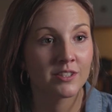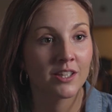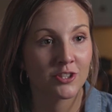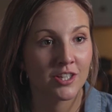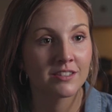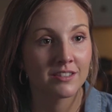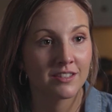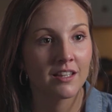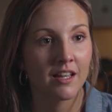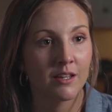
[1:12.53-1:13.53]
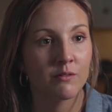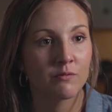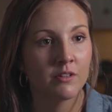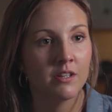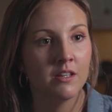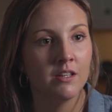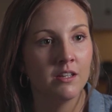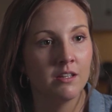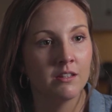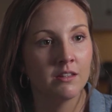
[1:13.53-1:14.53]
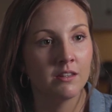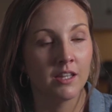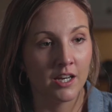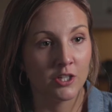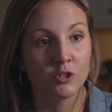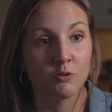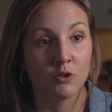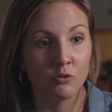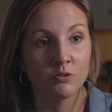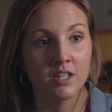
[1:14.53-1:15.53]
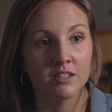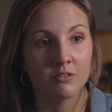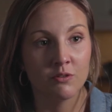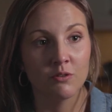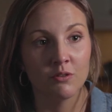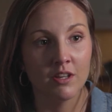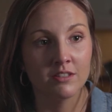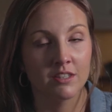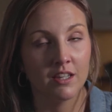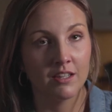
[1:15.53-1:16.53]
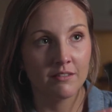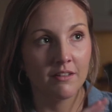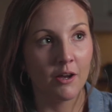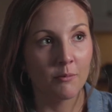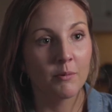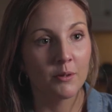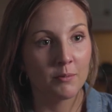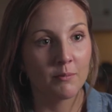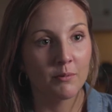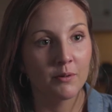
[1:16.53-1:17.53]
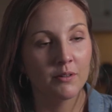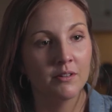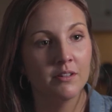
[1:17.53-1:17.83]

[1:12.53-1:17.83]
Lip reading: second chances at life, that I should use that to utilize, like, help other people.